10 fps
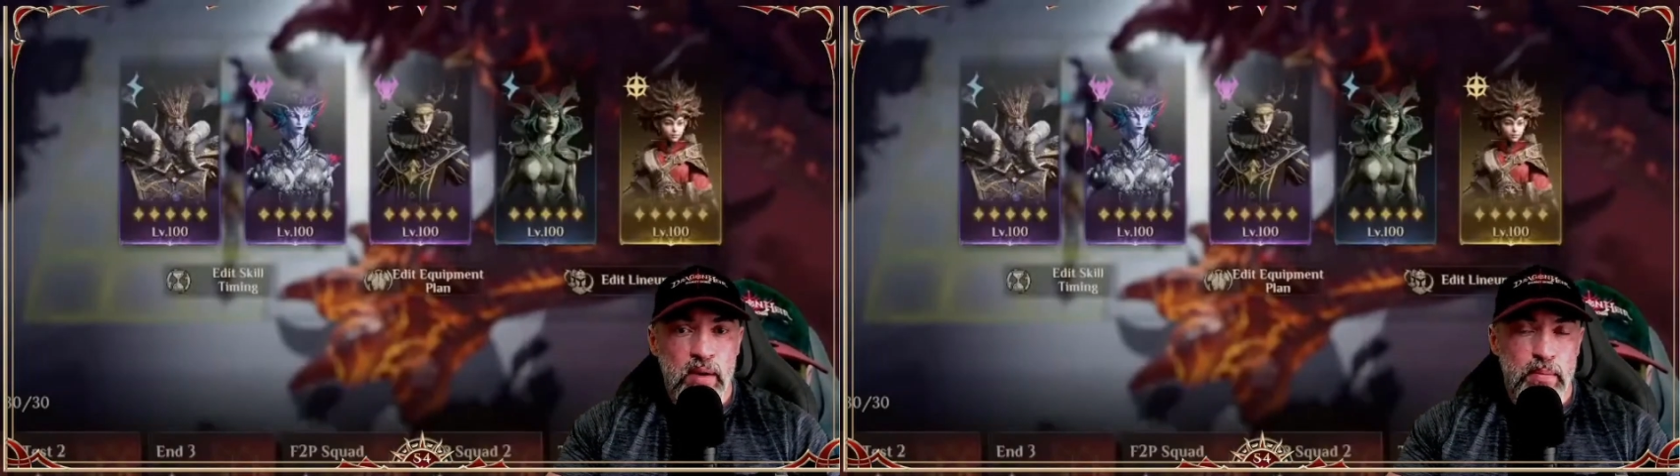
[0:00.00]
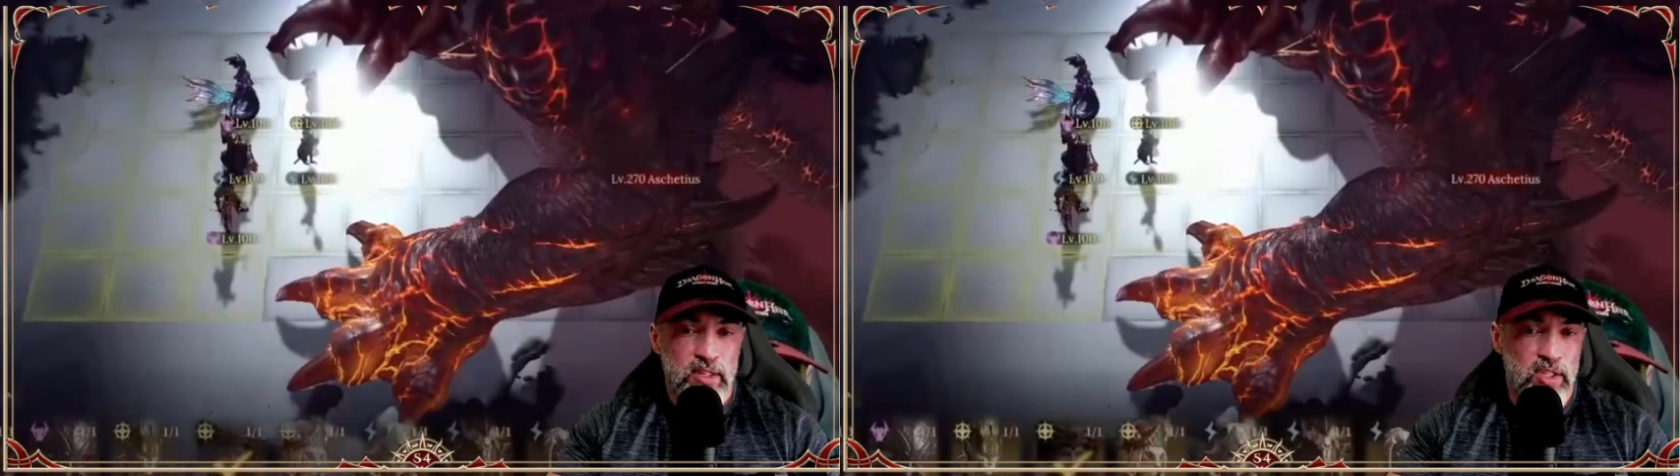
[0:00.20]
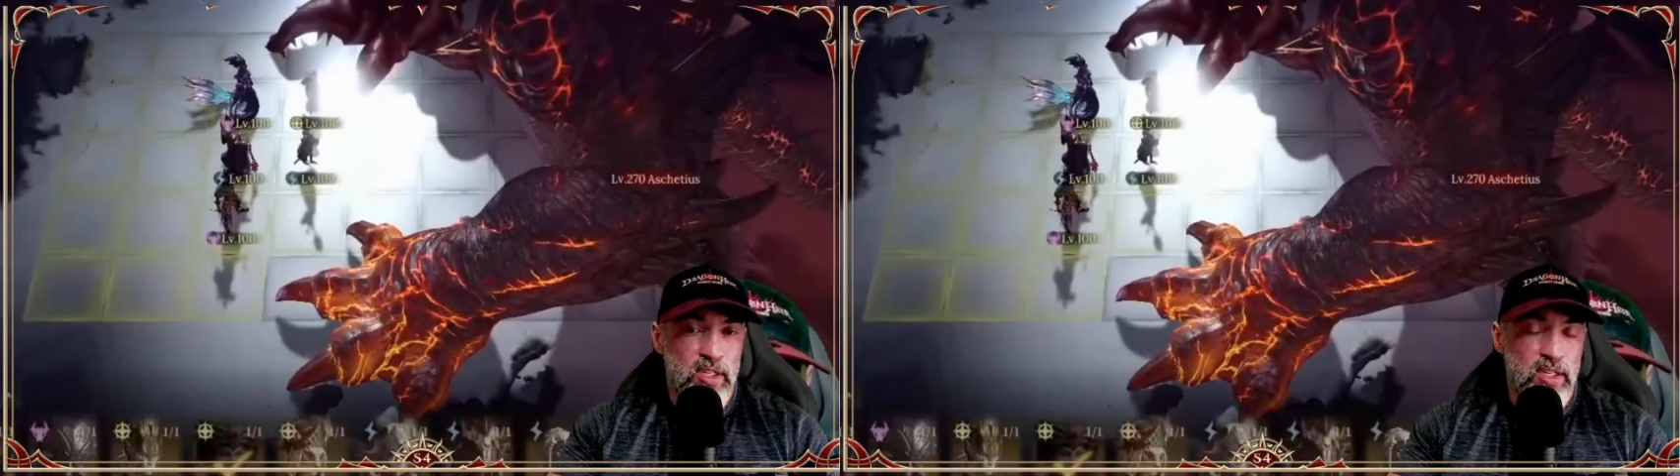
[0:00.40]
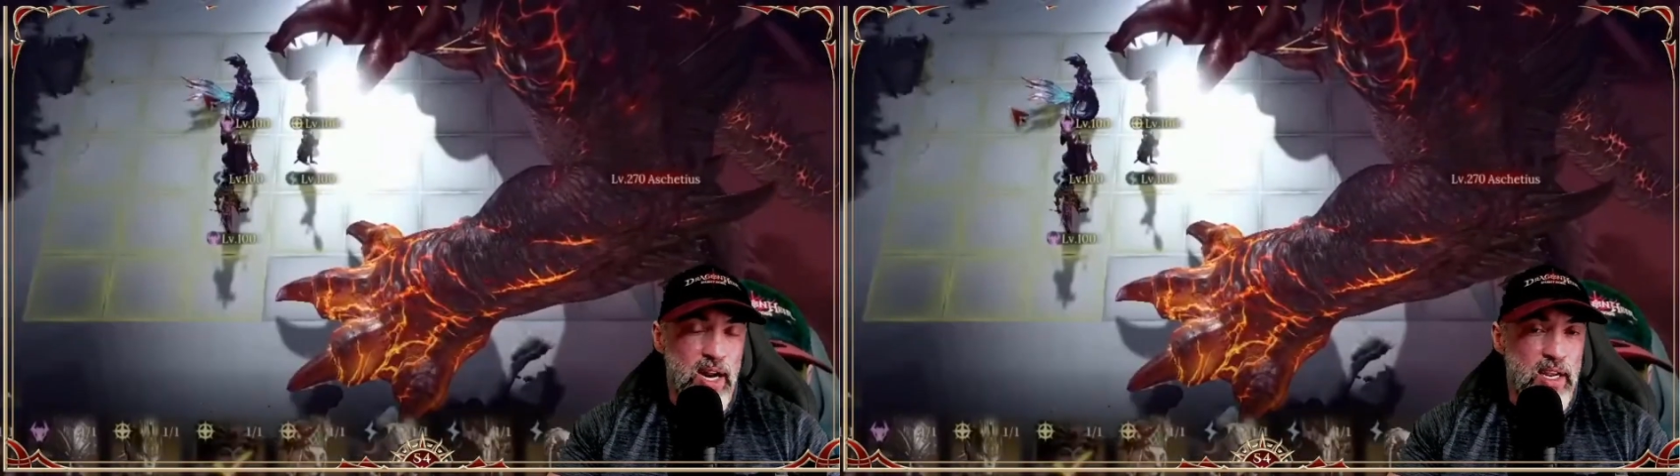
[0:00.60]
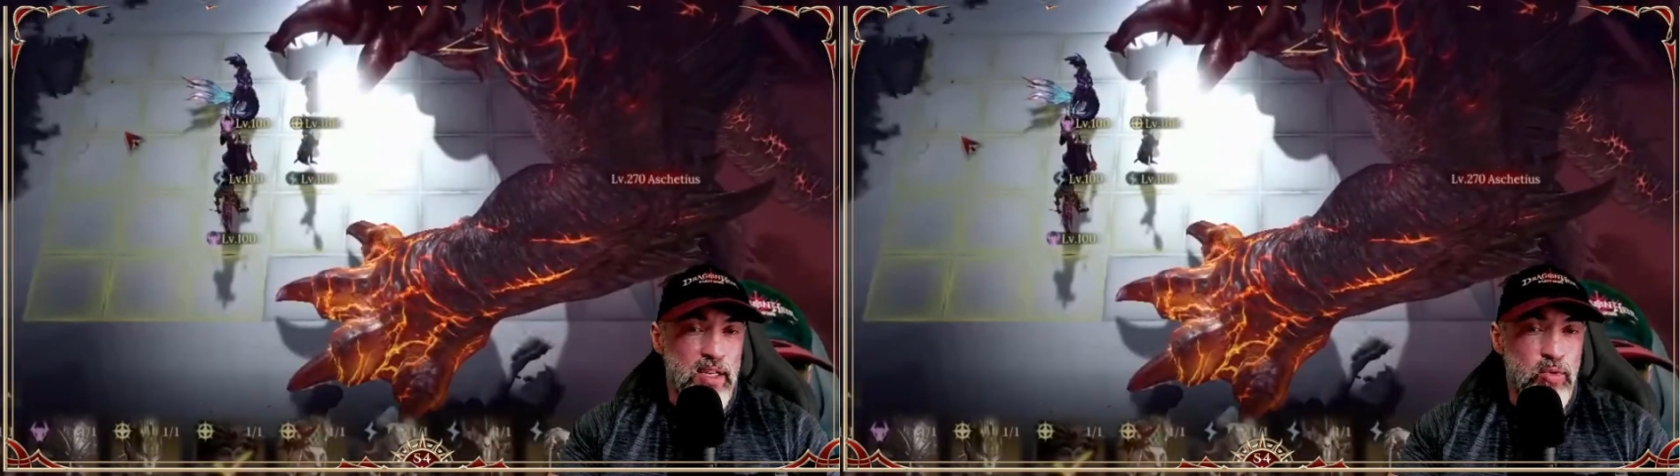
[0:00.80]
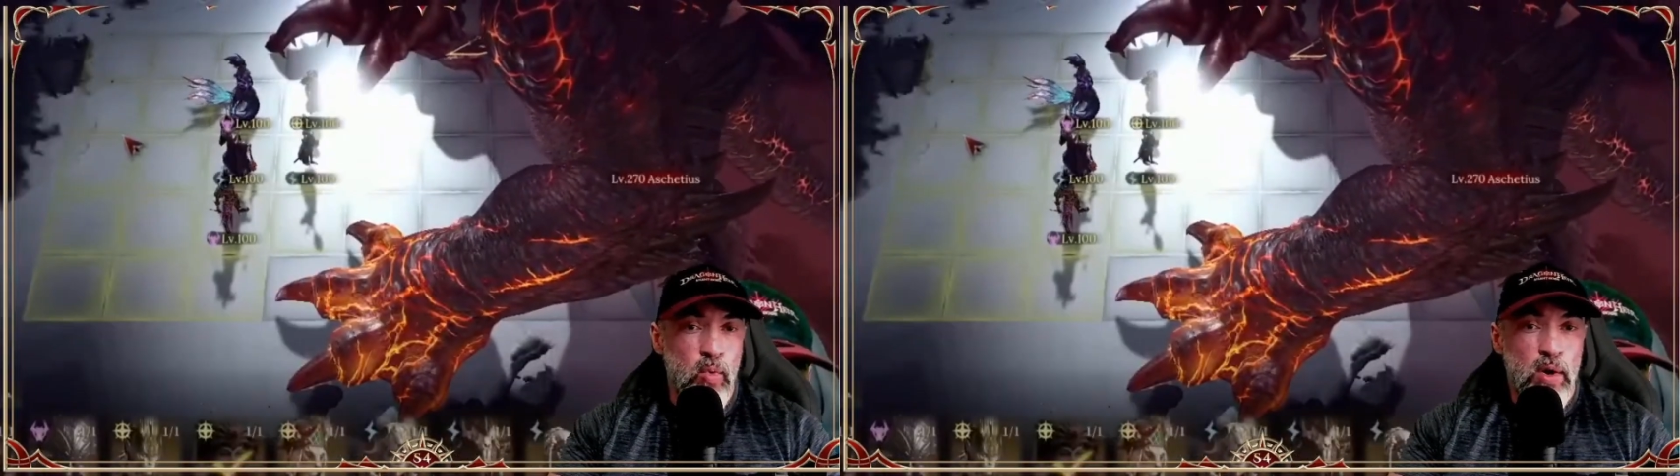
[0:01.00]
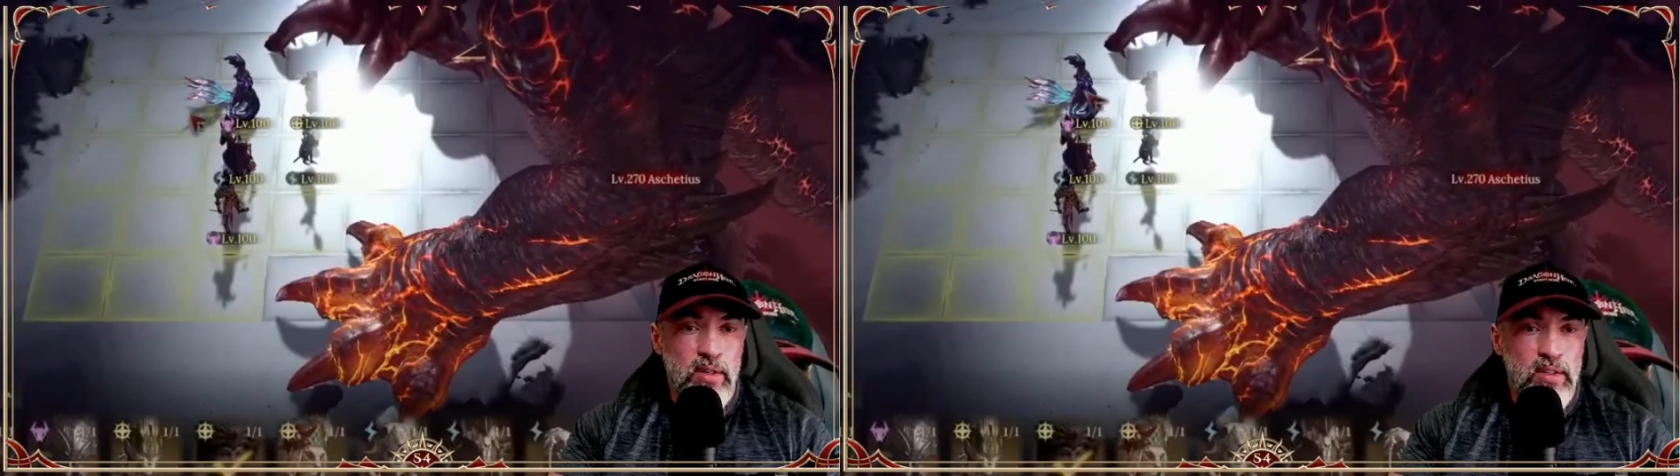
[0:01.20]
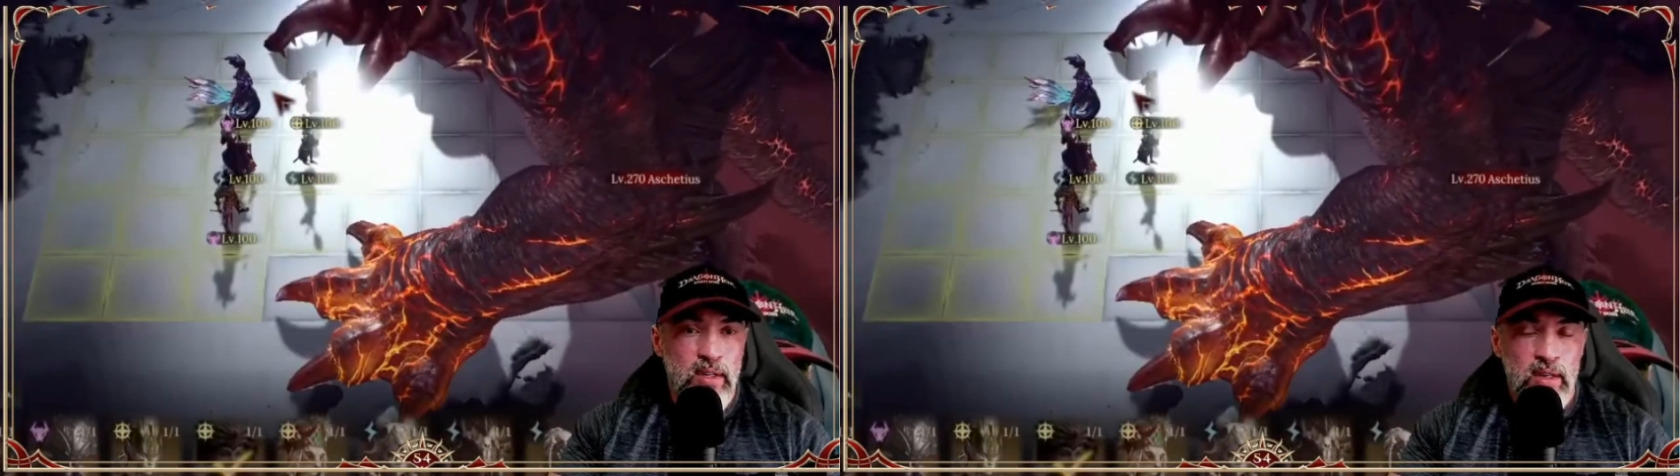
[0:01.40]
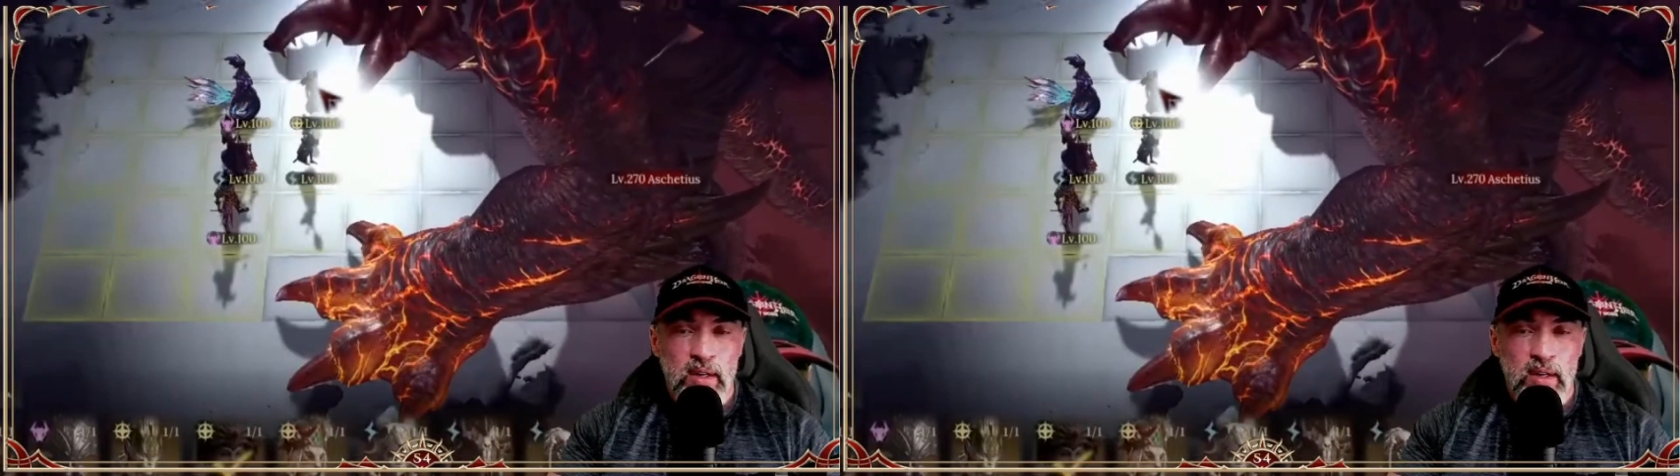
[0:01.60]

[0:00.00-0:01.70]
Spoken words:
But like, it works,